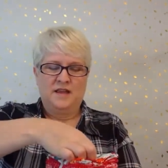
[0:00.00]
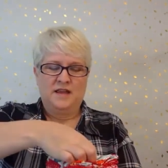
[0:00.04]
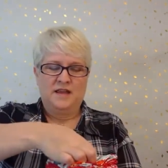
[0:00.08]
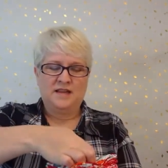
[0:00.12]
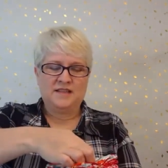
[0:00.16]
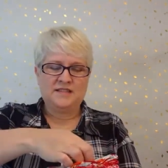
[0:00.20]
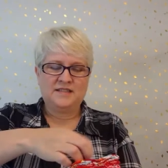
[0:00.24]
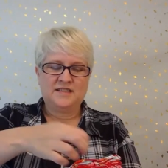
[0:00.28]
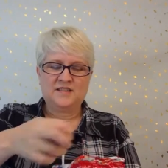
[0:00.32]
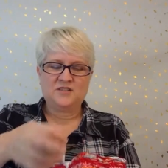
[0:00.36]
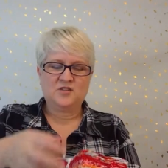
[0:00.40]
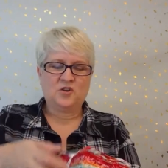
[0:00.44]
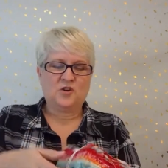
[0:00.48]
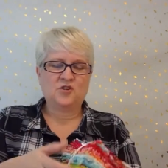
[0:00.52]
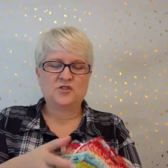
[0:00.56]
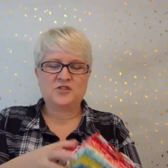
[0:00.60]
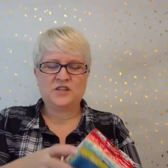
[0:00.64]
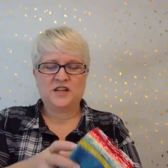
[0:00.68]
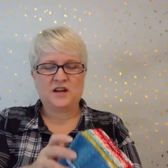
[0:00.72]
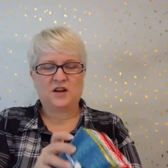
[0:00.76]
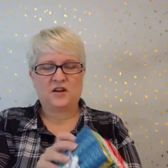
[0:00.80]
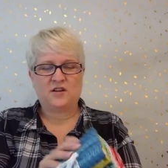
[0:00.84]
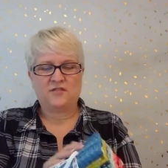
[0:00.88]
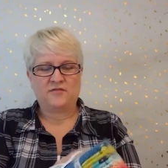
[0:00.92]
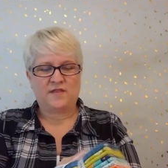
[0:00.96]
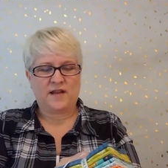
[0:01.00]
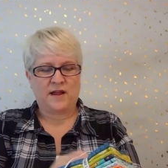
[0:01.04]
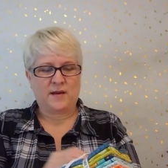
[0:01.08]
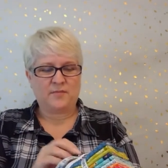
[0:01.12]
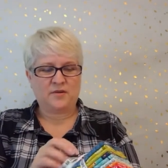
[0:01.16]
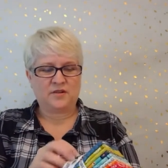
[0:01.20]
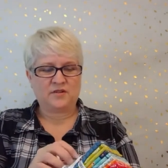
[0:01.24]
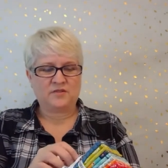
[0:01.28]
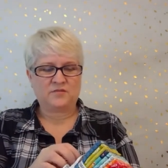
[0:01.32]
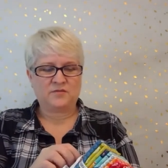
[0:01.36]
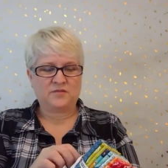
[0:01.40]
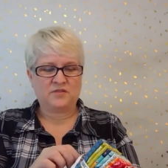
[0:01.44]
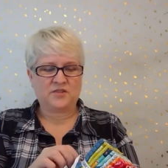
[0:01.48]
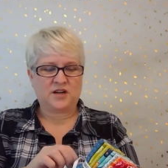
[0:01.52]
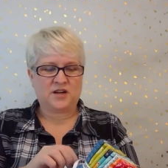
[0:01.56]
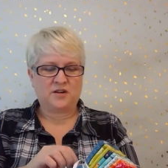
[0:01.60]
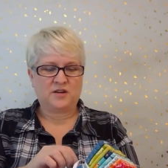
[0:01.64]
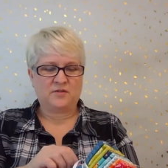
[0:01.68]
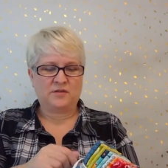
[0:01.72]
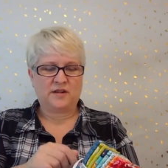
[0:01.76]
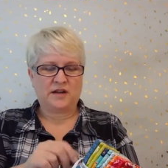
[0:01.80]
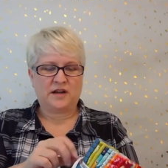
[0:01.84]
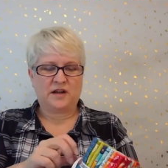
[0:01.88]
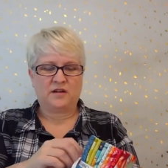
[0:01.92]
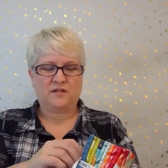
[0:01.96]
And it says RJR Fabrics, which I
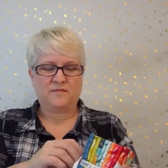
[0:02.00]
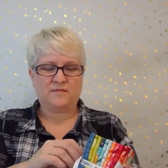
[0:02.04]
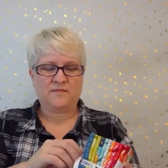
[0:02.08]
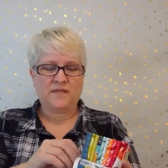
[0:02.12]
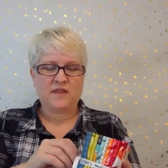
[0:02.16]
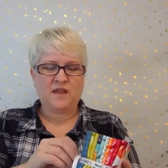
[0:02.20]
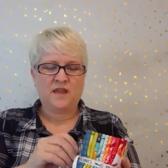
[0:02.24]
don't care.